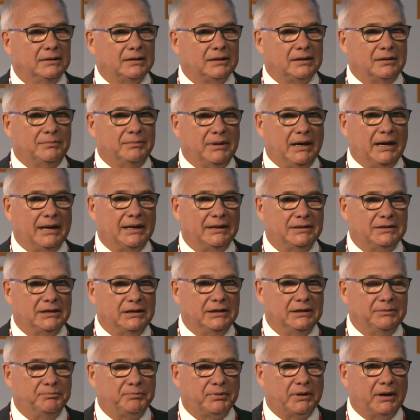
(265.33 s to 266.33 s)

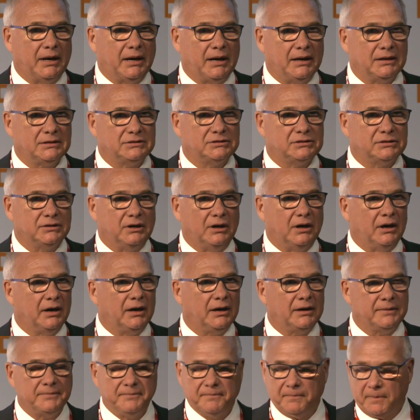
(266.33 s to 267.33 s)
commodity products
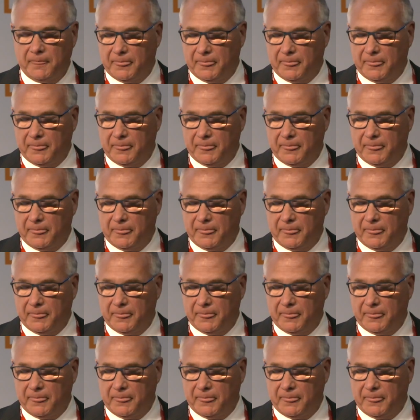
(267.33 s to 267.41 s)
are.